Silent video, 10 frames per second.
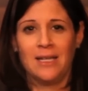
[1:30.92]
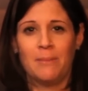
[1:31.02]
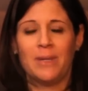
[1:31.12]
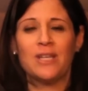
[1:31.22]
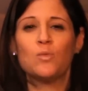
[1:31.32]

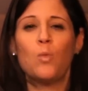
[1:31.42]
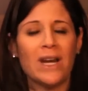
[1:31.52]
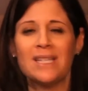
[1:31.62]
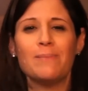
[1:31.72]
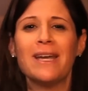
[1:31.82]
Because what
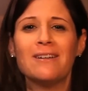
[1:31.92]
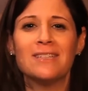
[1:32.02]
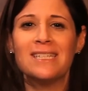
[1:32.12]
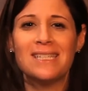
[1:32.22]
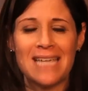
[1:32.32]
is Michael
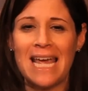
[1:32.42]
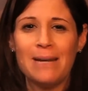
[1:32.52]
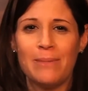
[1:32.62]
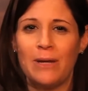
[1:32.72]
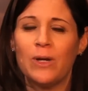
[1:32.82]
going to say
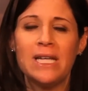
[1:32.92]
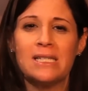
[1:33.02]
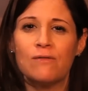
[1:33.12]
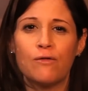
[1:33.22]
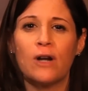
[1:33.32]
to me when he's
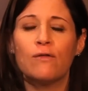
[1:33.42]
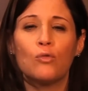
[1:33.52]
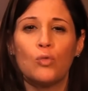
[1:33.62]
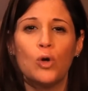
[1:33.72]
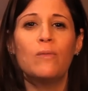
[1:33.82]
in front of a
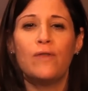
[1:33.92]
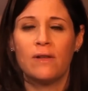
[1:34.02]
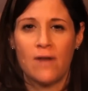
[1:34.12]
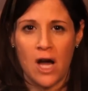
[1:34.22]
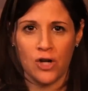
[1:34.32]
room full
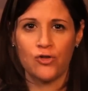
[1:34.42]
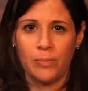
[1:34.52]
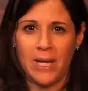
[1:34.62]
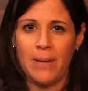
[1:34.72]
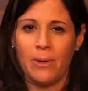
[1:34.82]
of 100
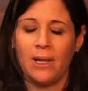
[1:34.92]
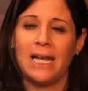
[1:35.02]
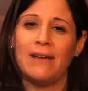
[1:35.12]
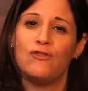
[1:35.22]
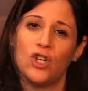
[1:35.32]
people and
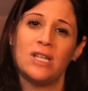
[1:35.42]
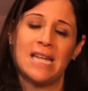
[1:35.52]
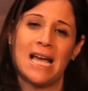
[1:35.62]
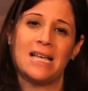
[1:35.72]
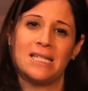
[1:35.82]
I've just
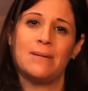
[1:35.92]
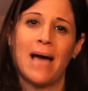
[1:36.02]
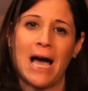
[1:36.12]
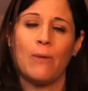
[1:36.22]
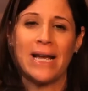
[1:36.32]
asked him,
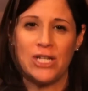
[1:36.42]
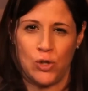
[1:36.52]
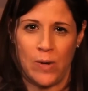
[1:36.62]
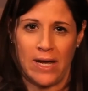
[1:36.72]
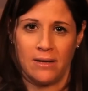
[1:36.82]
how am I
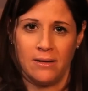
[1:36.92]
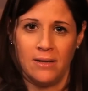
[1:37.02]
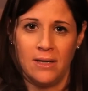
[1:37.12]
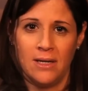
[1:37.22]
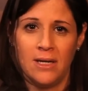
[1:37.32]
doing?
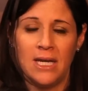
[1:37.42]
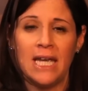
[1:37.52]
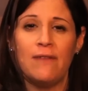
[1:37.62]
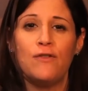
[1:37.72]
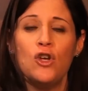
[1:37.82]

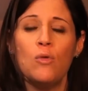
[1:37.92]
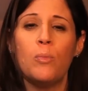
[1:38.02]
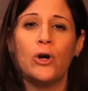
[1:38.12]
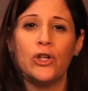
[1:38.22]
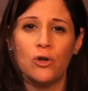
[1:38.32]
If you
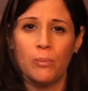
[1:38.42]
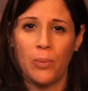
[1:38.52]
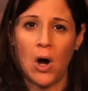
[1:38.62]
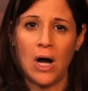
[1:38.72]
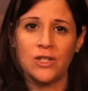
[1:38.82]
put your
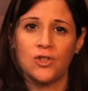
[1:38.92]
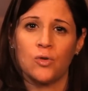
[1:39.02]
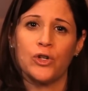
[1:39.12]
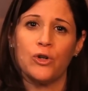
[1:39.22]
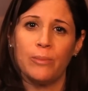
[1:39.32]
boss
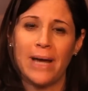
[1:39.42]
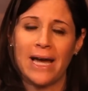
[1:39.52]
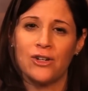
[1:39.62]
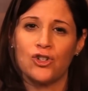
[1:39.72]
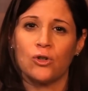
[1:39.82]
or your
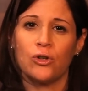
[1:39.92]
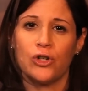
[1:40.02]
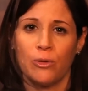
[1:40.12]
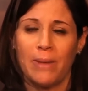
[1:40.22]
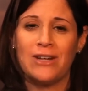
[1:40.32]
manager or
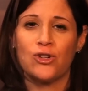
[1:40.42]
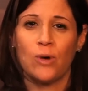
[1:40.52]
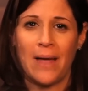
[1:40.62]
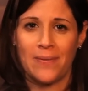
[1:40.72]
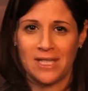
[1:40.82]
your mentor
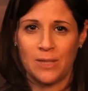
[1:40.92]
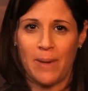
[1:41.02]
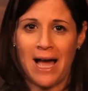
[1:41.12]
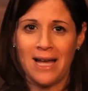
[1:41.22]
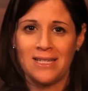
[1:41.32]
on the
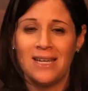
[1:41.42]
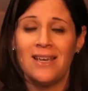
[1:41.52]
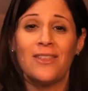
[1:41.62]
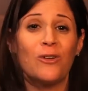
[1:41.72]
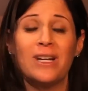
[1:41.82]
spot,
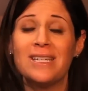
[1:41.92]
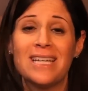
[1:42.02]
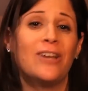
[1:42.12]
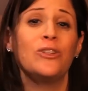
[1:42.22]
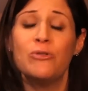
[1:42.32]
they're going to
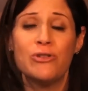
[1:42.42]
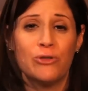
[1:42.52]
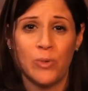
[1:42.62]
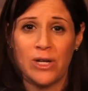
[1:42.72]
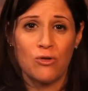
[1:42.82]
tell you you're
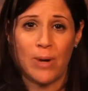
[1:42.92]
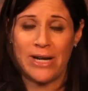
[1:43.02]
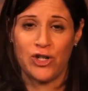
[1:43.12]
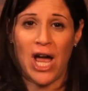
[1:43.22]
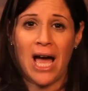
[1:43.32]
doing a
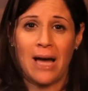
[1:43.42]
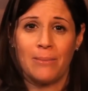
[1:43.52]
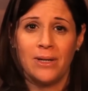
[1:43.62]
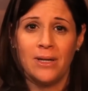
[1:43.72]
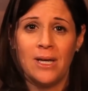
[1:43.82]
great job
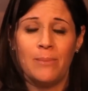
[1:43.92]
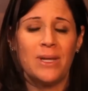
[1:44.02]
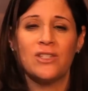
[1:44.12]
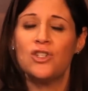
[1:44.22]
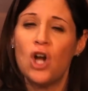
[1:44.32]

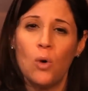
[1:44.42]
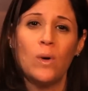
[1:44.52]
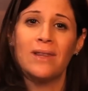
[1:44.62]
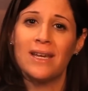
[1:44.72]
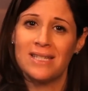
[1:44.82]
because no
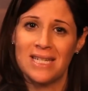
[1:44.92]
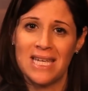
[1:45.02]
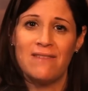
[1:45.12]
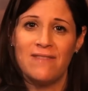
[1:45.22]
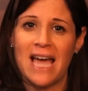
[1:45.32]
one likes to
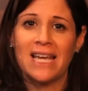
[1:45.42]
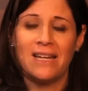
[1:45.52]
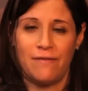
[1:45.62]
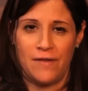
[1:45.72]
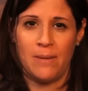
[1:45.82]
give
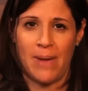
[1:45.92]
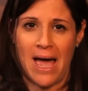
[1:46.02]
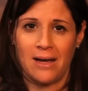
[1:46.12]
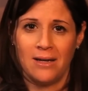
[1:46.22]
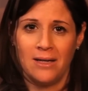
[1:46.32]
negative
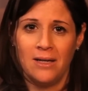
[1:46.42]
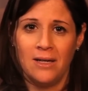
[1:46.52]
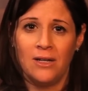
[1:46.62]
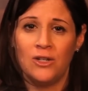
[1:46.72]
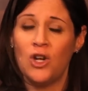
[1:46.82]
feedback.
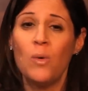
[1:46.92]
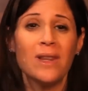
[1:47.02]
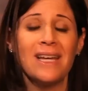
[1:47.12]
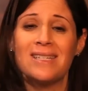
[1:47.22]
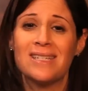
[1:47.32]
No one
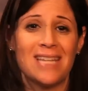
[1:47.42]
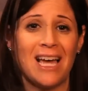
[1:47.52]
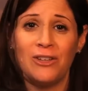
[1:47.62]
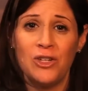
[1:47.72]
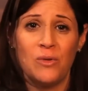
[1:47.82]
likes to
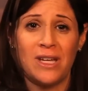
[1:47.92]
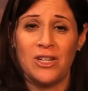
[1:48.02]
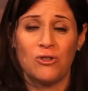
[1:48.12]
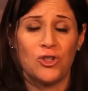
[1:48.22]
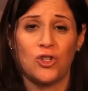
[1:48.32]
tell you that
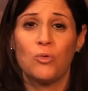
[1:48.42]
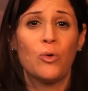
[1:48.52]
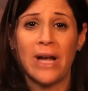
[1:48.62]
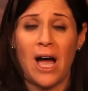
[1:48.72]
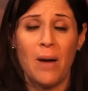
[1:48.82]
you're
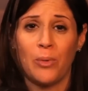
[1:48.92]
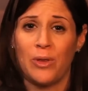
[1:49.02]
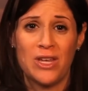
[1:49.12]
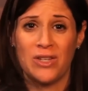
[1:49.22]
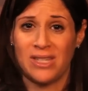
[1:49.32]
screwing up or
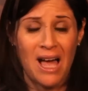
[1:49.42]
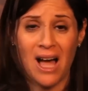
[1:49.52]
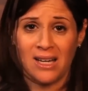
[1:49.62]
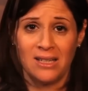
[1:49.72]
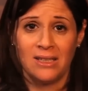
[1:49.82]
that you suck.
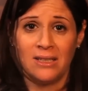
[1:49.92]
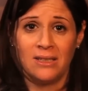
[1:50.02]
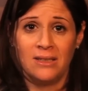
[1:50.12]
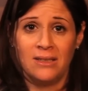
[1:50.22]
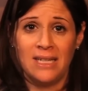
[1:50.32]

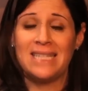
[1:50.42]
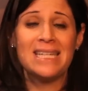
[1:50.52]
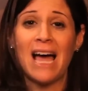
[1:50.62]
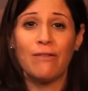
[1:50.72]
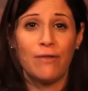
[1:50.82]
It's
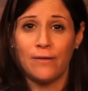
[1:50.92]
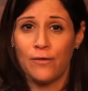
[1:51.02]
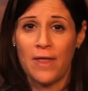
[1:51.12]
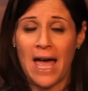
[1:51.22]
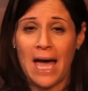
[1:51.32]
not fun
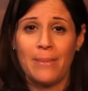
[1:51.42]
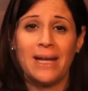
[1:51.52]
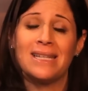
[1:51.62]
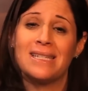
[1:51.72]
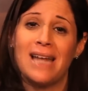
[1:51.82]
for them
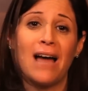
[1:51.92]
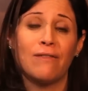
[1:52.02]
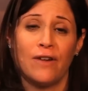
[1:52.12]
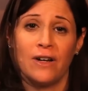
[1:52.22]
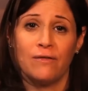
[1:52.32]
and it's not
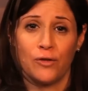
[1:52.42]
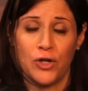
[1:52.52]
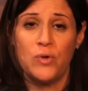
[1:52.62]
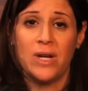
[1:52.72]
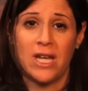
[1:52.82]
fun for
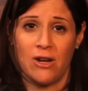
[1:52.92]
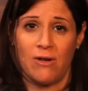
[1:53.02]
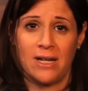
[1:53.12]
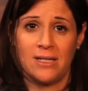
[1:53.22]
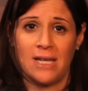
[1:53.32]
you to hear
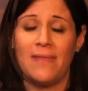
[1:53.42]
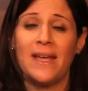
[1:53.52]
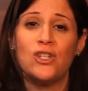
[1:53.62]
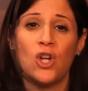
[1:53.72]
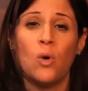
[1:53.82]
it, and
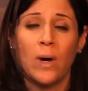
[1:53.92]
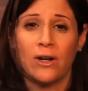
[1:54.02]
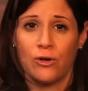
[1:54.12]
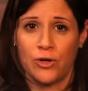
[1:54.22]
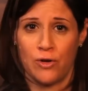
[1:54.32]
they don't want
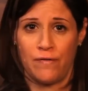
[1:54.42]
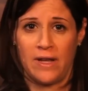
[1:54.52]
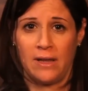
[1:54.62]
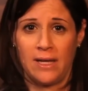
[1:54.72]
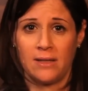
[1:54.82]
to hurt your
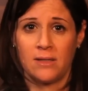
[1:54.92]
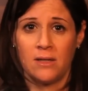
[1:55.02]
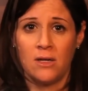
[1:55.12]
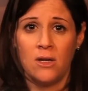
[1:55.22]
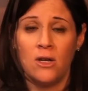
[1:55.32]
feelings.
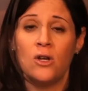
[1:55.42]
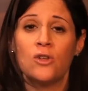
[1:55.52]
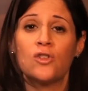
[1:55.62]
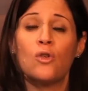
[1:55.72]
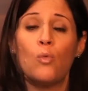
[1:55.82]

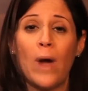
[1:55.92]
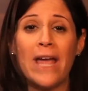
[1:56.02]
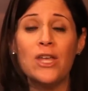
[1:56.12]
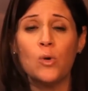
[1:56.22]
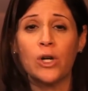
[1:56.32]
So the way
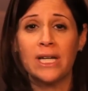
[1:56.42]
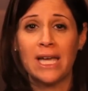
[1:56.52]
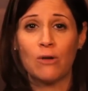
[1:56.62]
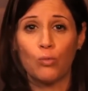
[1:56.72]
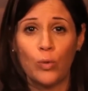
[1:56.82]
you are going to
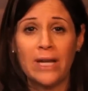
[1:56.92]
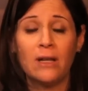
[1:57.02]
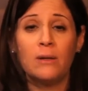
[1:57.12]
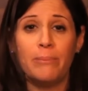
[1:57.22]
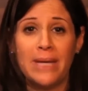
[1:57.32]
get
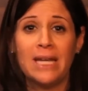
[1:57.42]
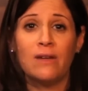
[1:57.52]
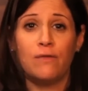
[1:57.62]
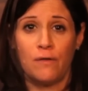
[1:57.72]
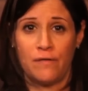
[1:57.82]
real,
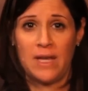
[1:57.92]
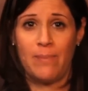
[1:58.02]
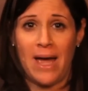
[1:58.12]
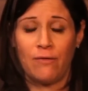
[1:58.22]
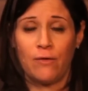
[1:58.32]
meaningful
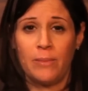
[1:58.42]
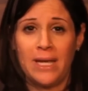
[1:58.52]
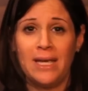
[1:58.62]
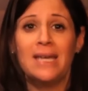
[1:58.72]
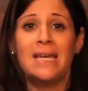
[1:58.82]
feedback from
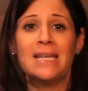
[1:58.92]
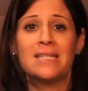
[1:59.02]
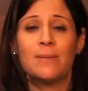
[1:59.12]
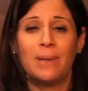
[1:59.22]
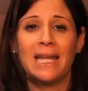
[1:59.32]
me is
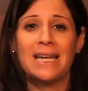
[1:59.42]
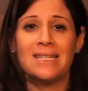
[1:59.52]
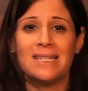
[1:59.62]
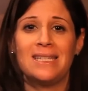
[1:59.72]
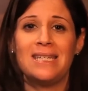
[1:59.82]
to plant
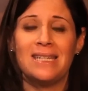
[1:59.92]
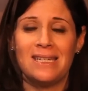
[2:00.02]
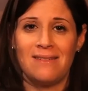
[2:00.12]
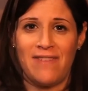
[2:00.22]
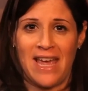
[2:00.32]
a seed in
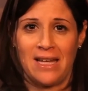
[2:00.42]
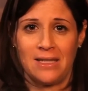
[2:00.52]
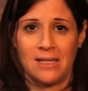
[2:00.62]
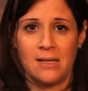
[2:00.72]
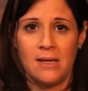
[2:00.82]

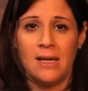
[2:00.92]
advance.